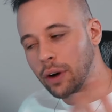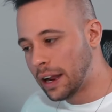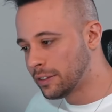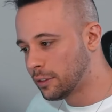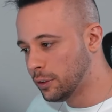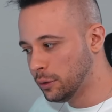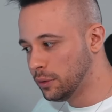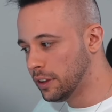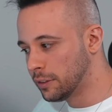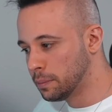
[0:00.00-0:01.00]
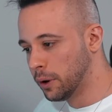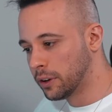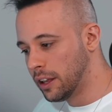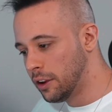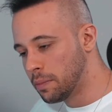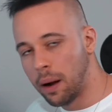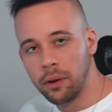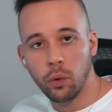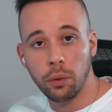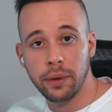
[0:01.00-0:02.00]
rights to use this book, then you
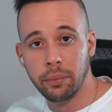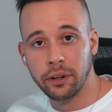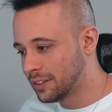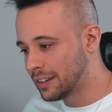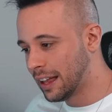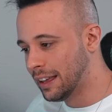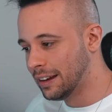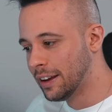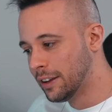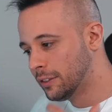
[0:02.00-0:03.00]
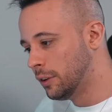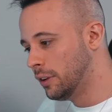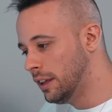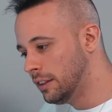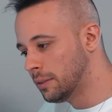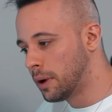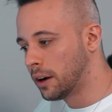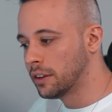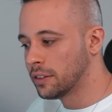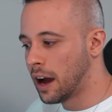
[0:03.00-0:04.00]
probably won't be able to sell it. So you need to
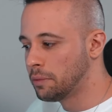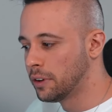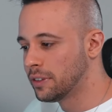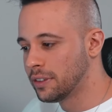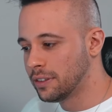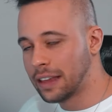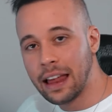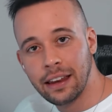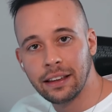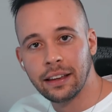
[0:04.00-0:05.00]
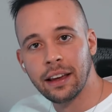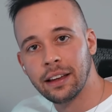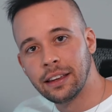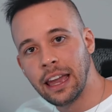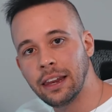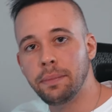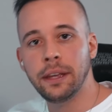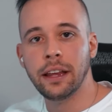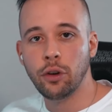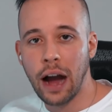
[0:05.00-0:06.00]
mark this option selling
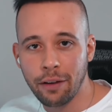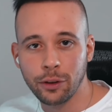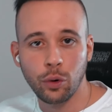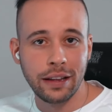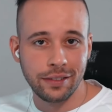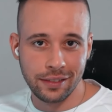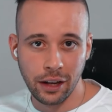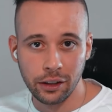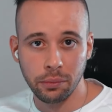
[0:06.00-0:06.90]
KDP that you have the rights to sell the